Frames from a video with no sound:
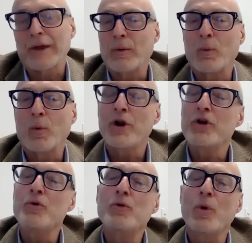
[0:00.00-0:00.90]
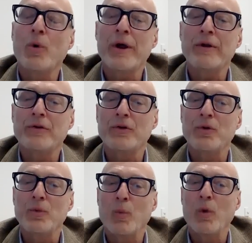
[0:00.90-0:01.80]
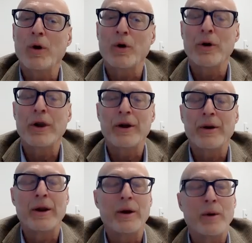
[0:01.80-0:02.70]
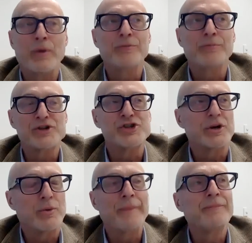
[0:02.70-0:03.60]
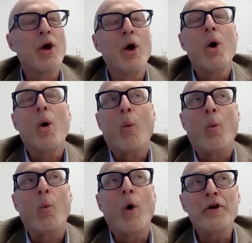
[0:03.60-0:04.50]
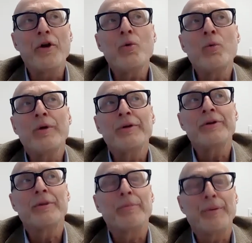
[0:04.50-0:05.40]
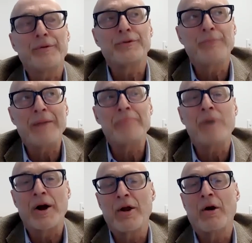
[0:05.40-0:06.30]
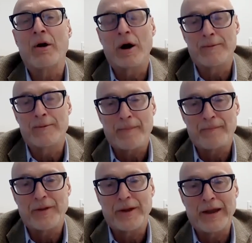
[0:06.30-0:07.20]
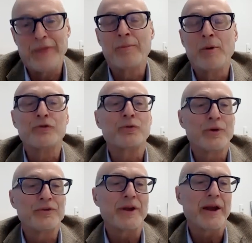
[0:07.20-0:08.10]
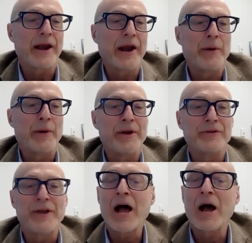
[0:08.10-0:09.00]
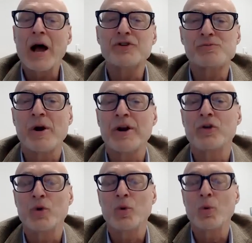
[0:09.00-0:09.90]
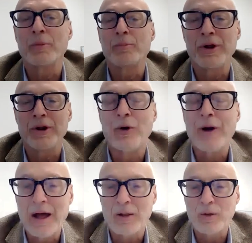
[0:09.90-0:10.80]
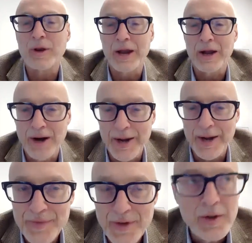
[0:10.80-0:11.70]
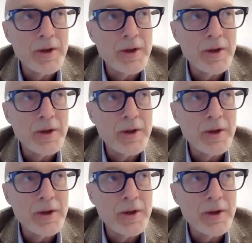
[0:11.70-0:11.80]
Like, what are you going to, what are your in a risk budget, right? What are you willing to p- spend money on in the most risky areas, and how much money do you want to put in or allocate, right?